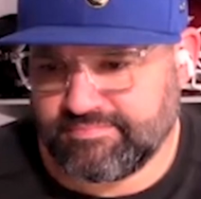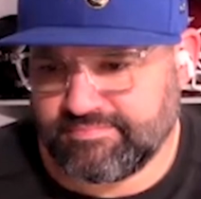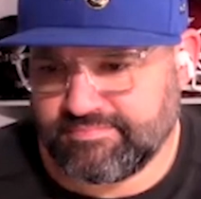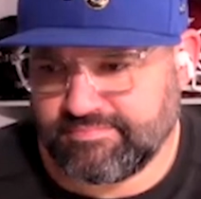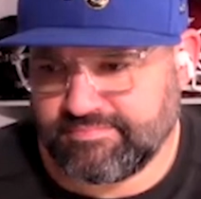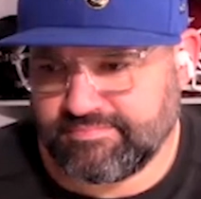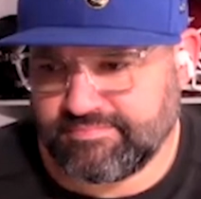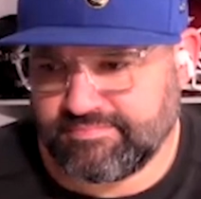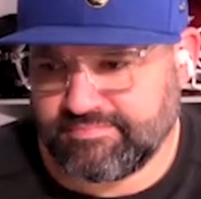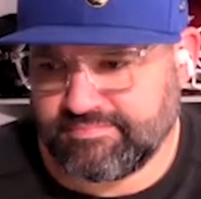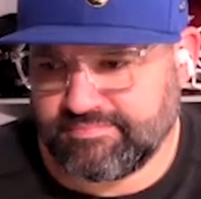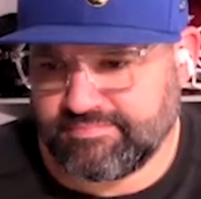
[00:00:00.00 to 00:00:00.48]

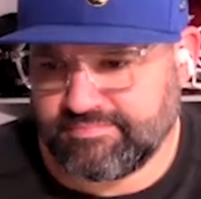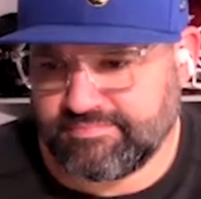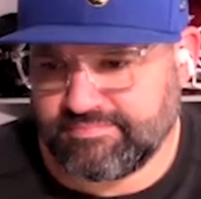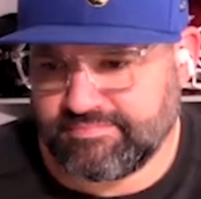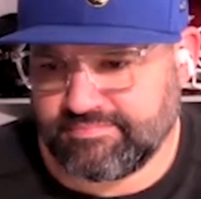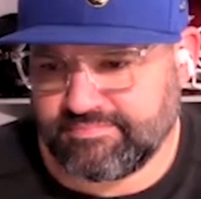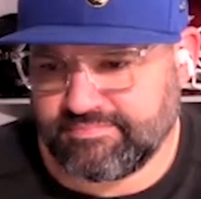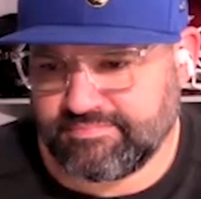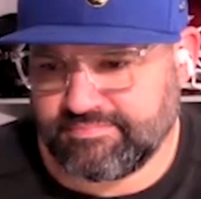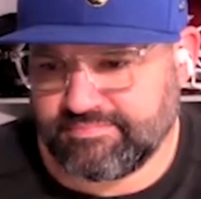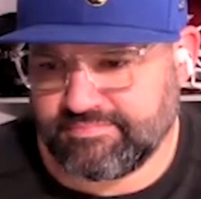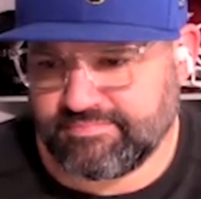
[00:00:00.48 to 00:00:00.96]

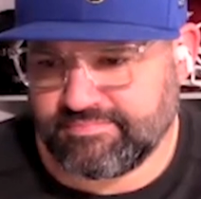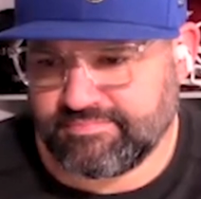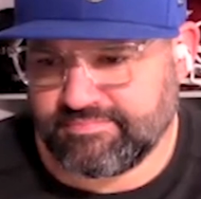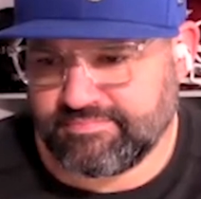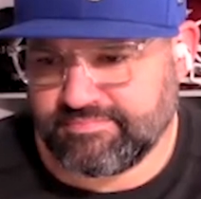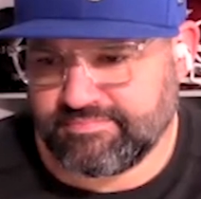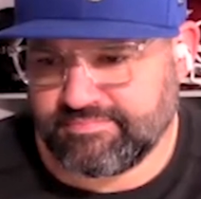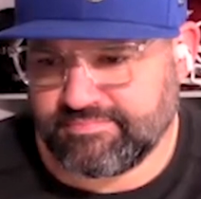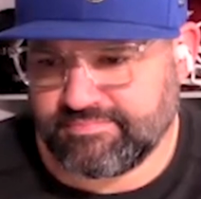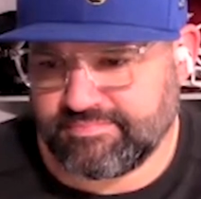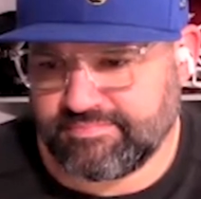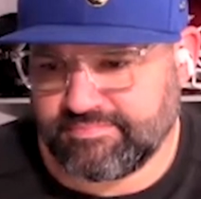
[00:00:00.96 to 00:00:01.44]

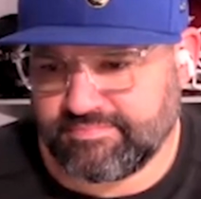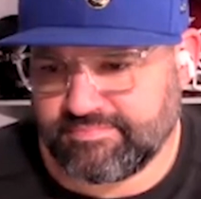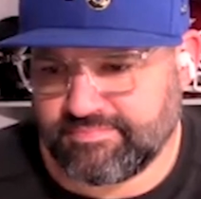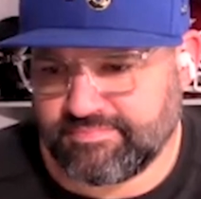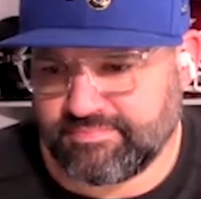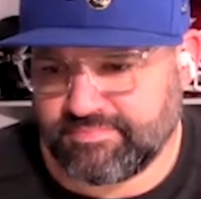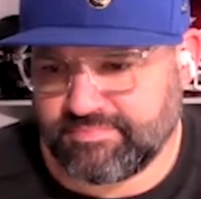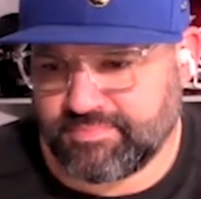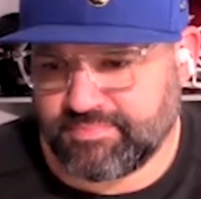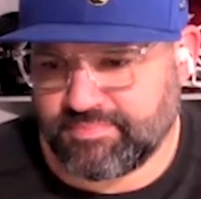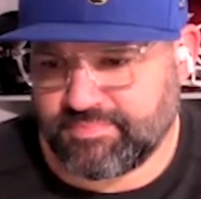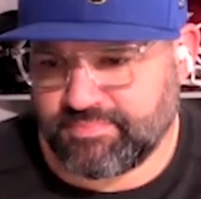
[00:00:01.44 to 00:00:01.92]

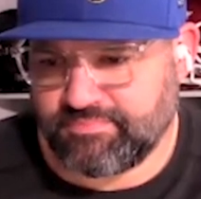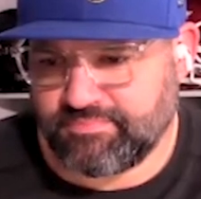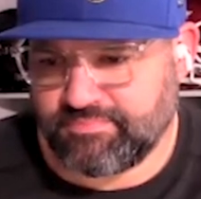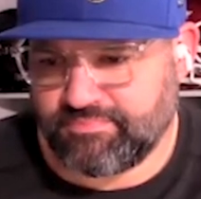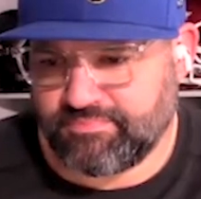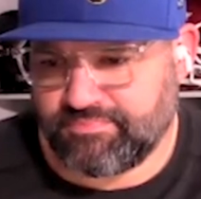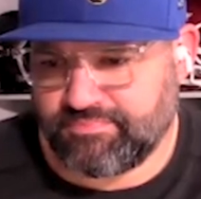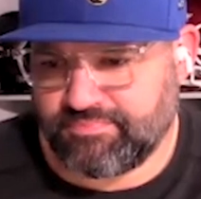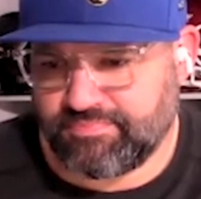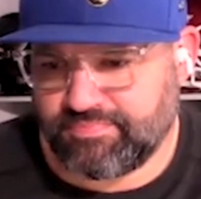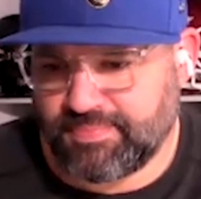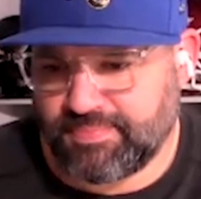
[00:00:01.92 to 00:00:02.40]

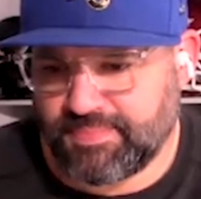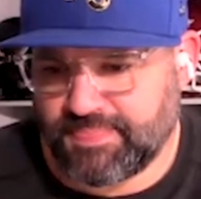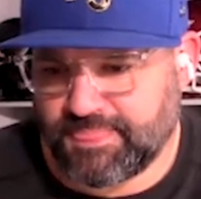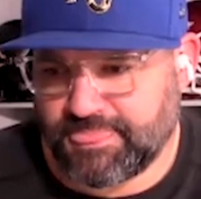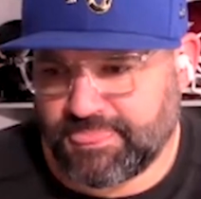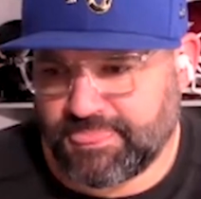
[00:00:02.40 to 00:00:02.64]
No words are spoken by the person on screen.